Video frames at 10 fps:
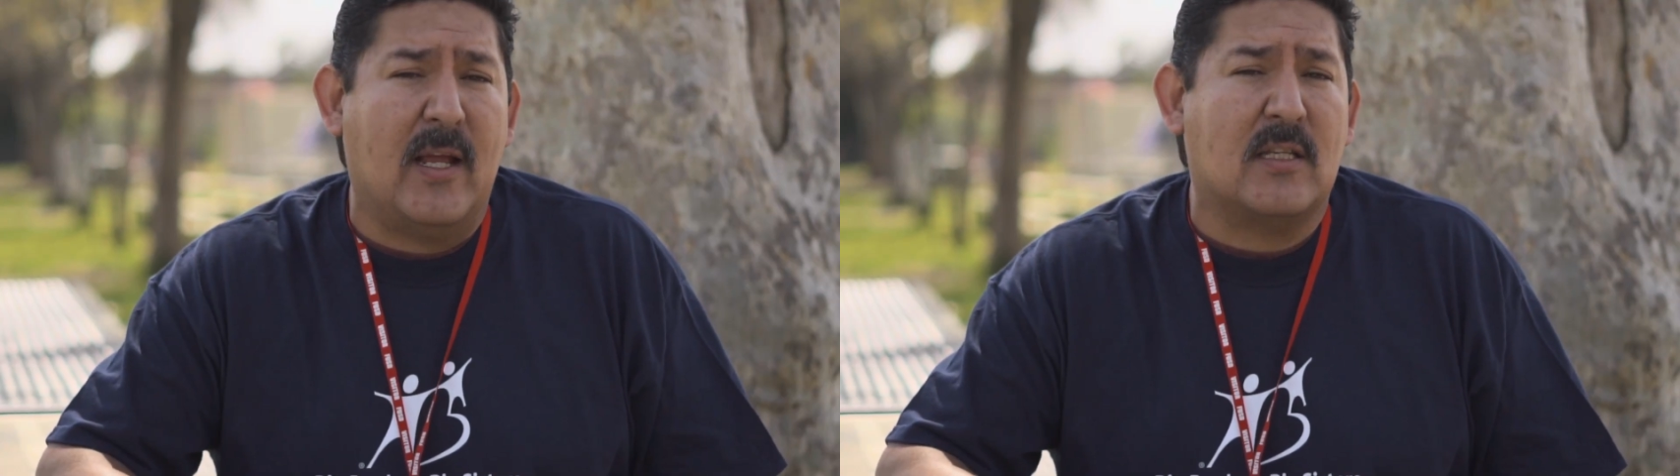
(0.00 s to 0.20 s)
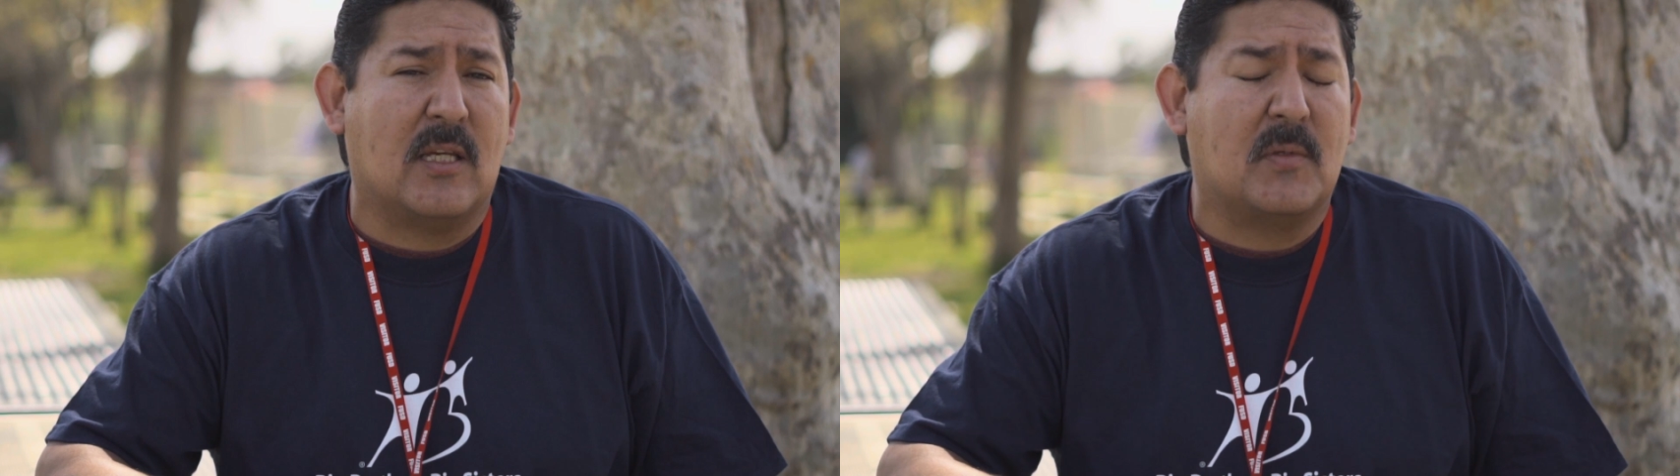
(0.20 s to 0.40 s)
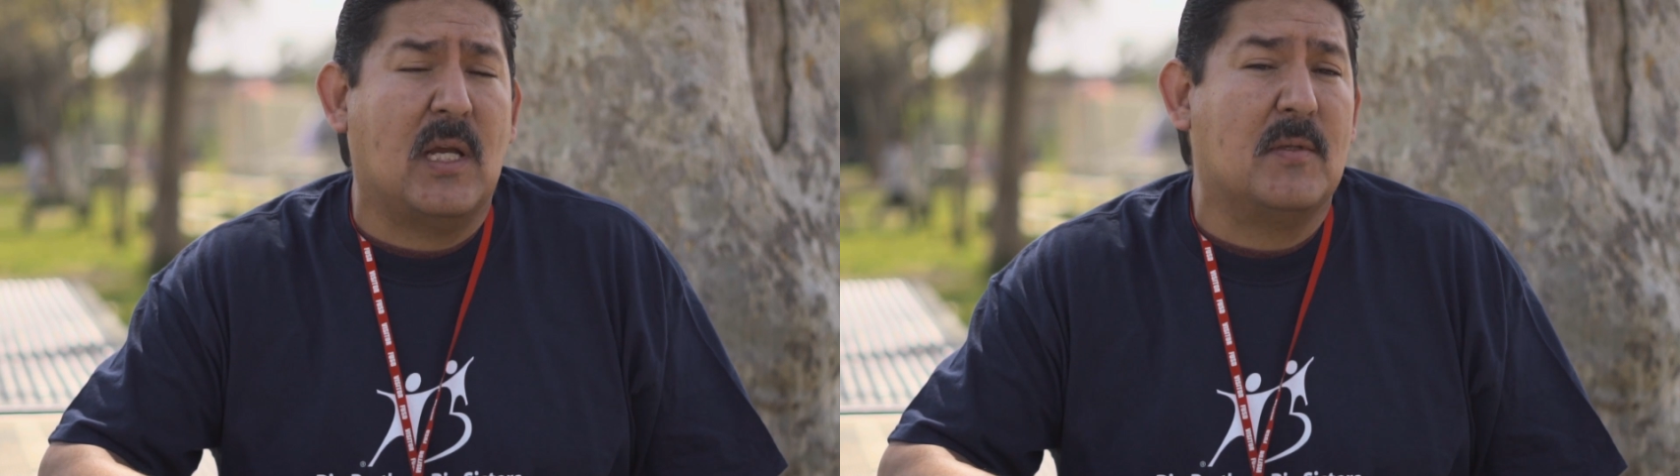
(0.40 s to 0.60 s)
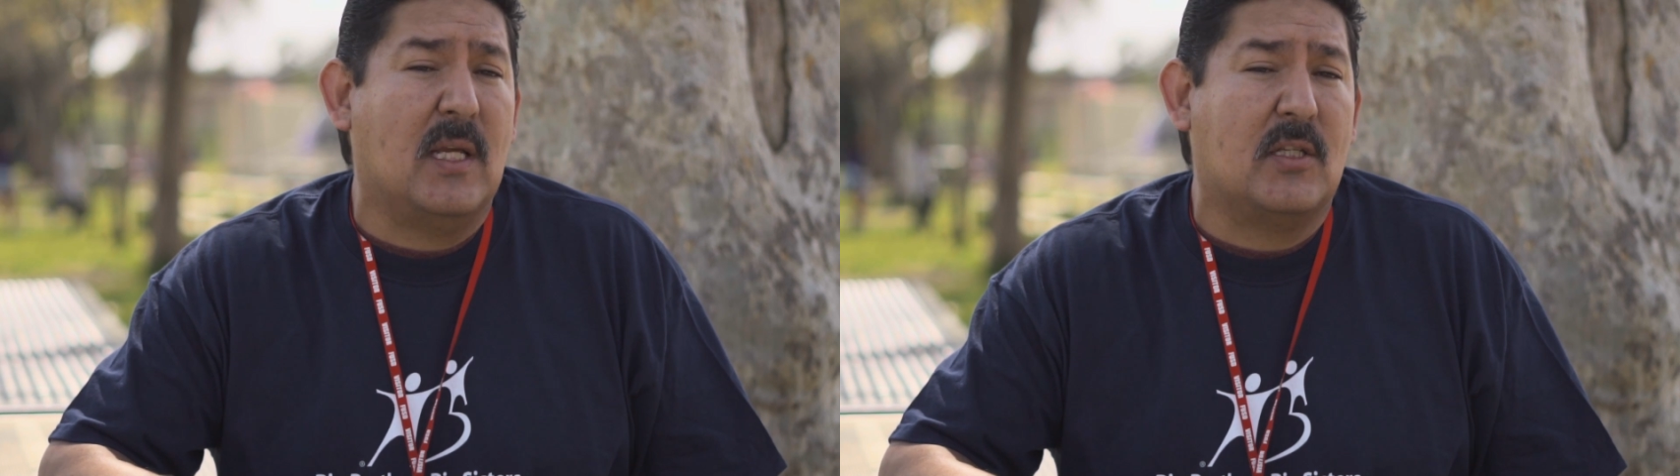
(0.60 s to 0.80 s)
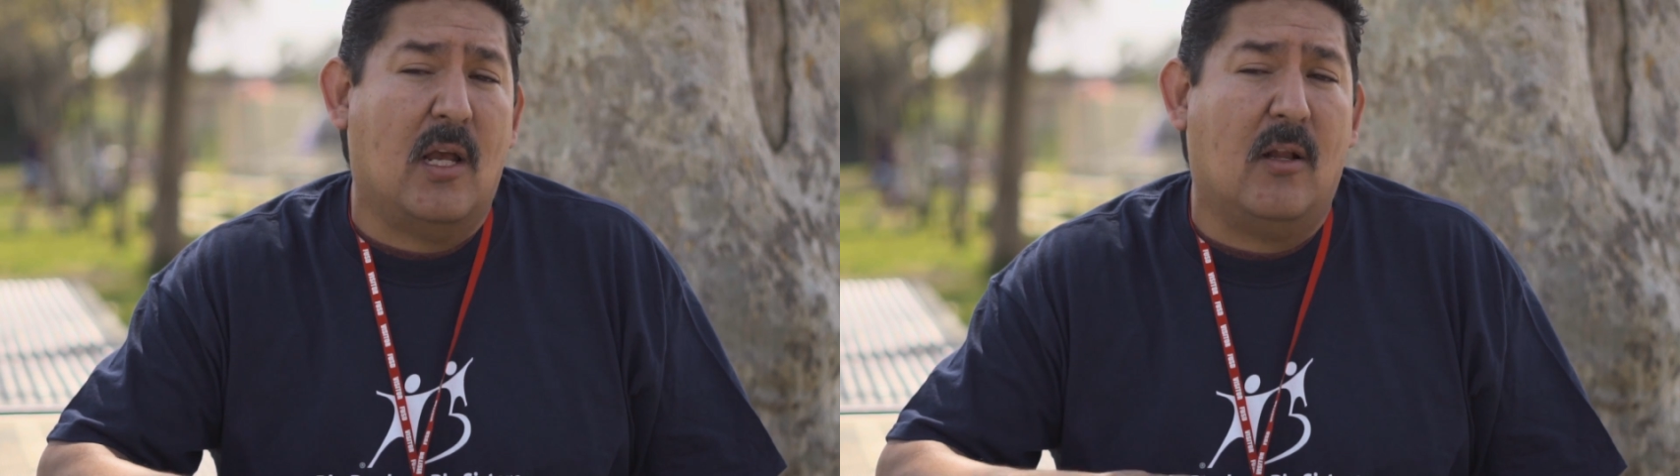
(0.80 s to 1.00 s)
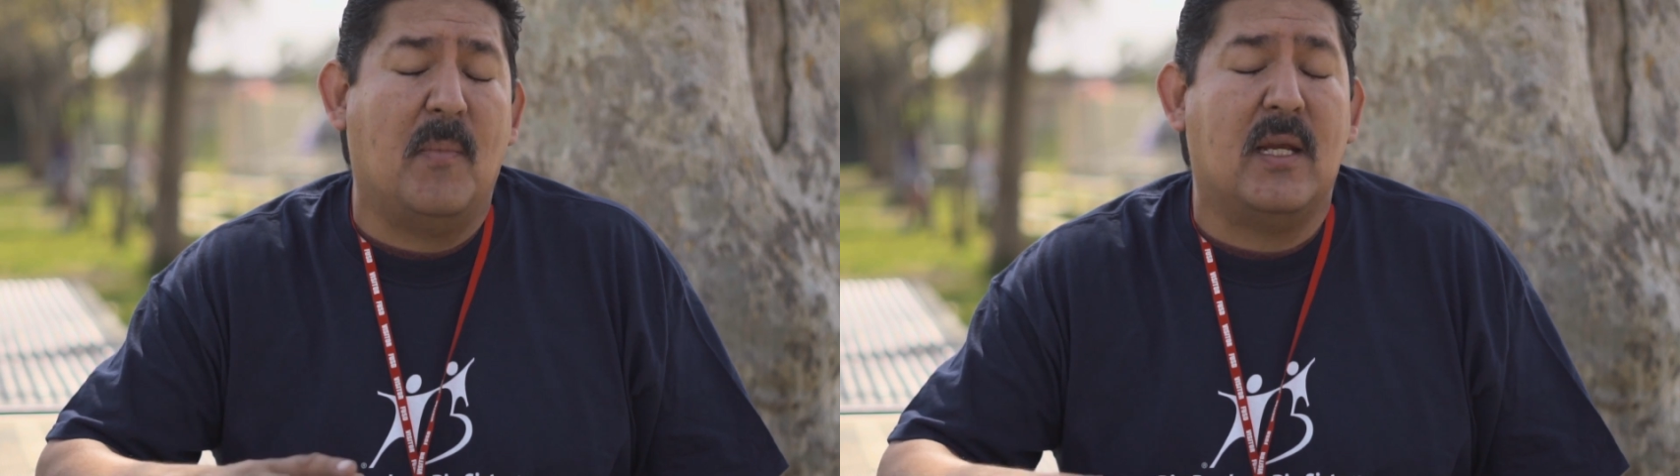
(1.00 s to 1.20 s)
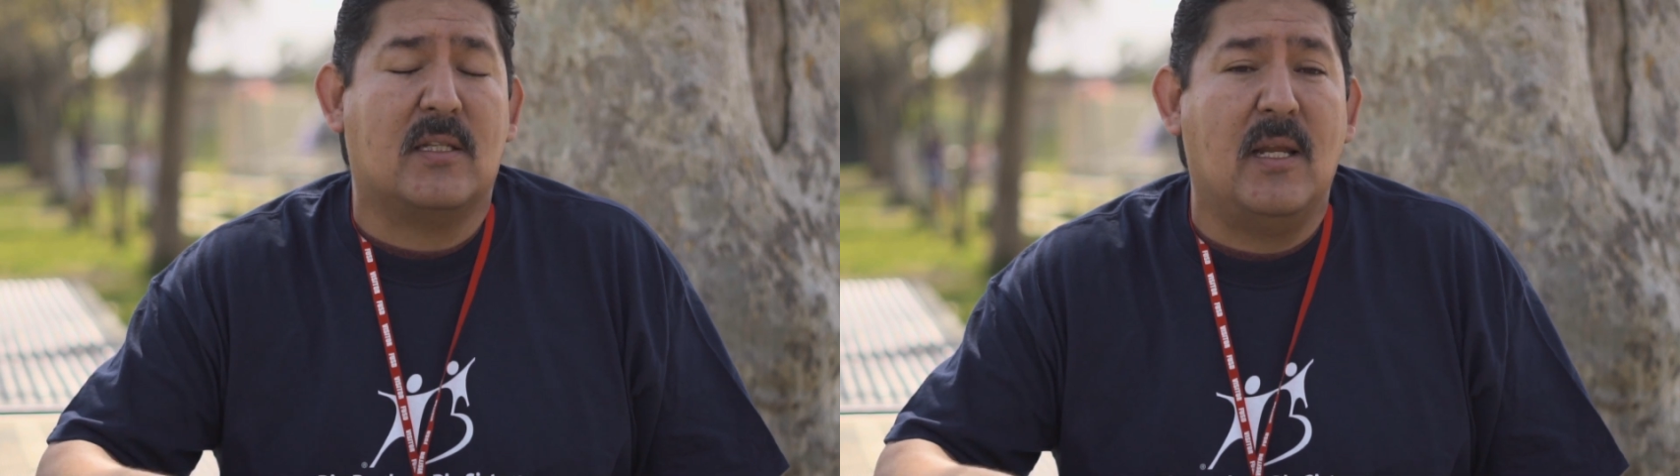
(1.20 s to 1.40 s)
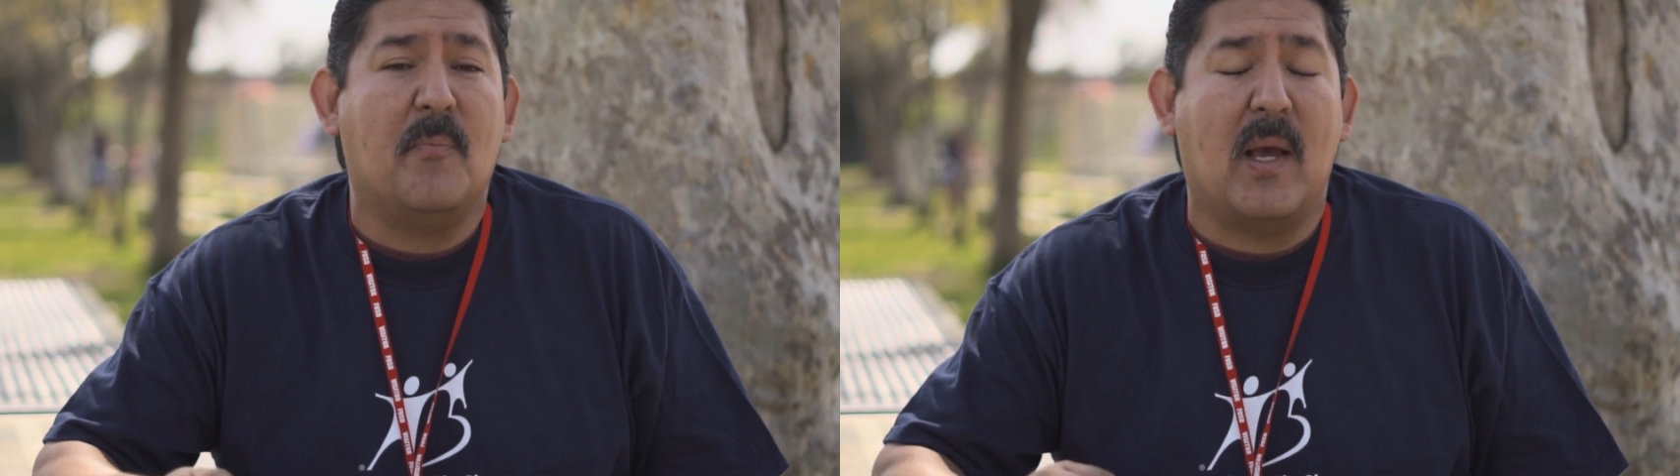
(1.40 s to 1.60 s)
and sometimes that child
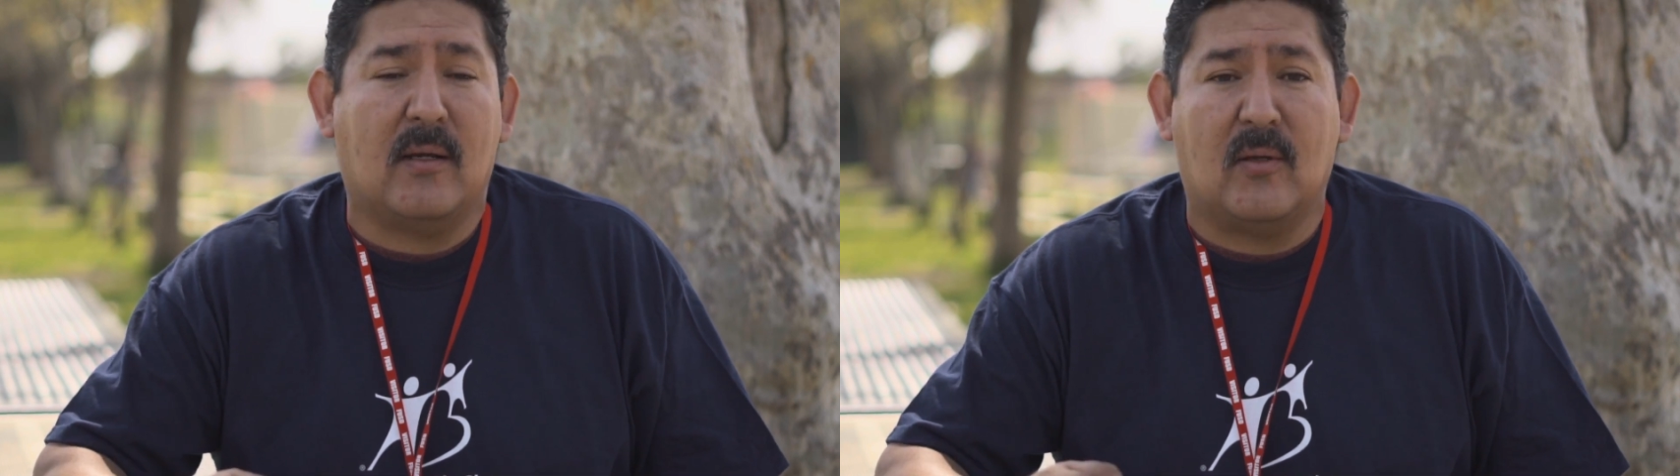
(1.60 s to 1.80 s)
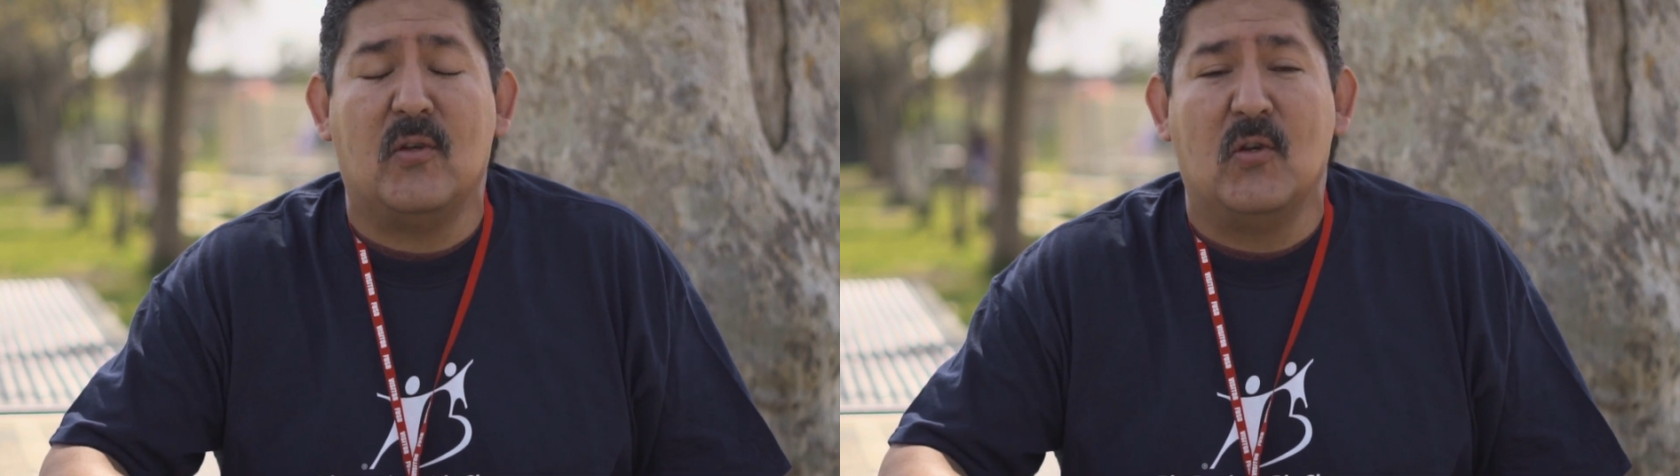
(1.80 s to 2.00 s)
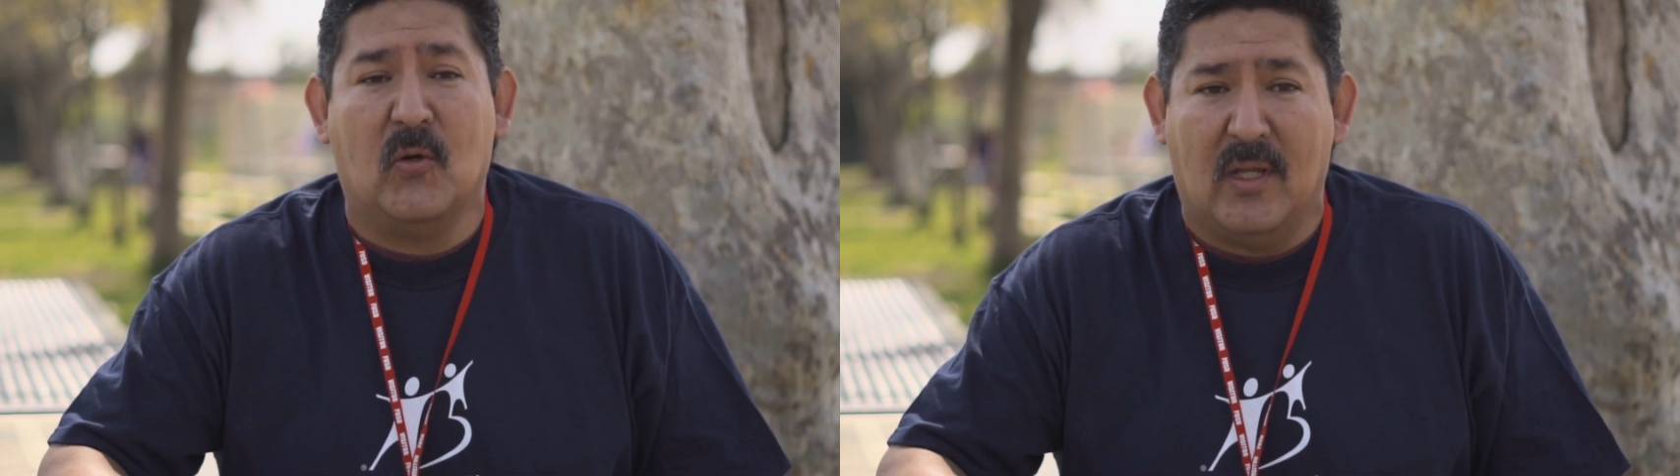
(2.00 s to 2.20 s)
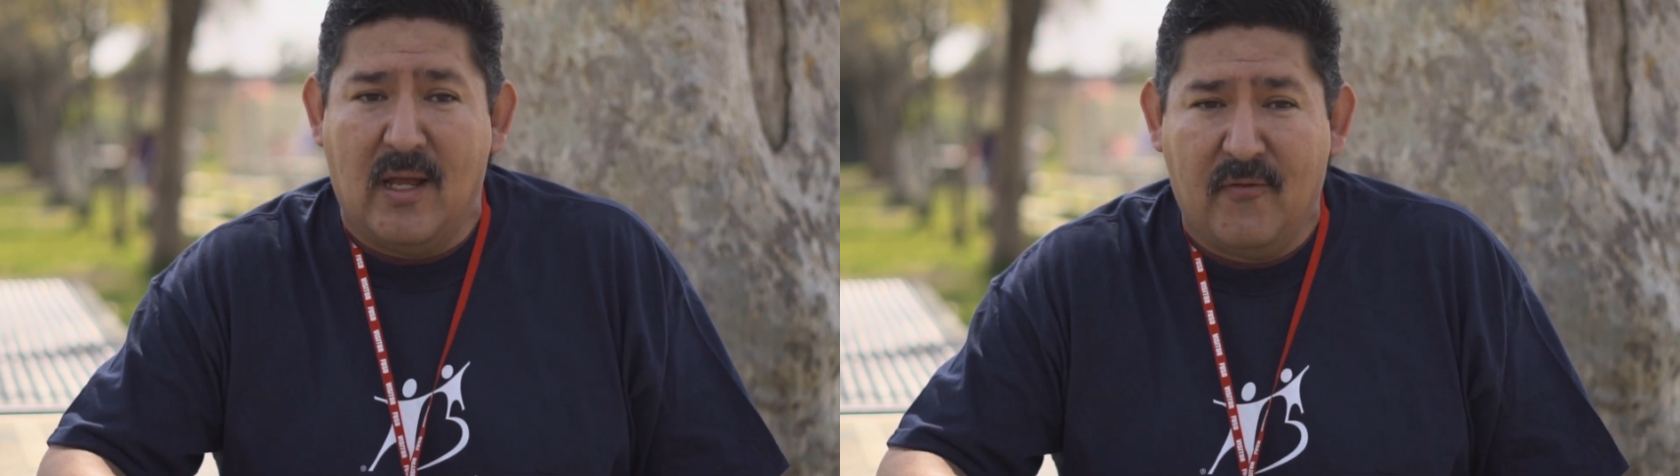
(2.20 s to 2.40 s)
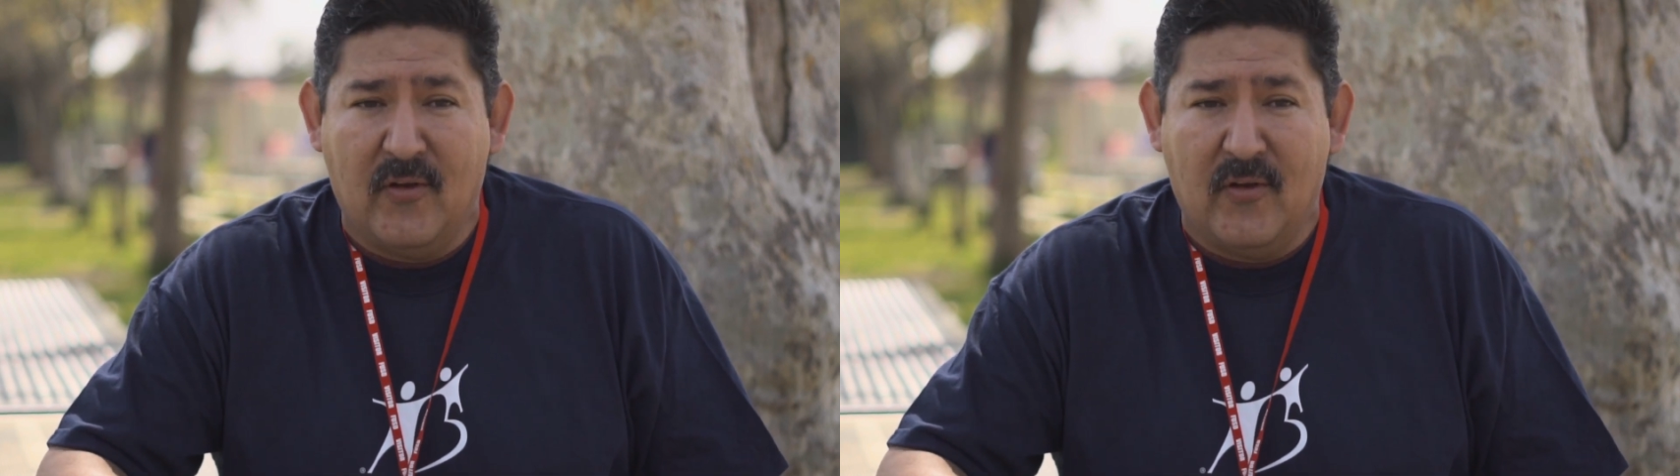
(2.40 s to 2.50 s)
makes an impact on your life.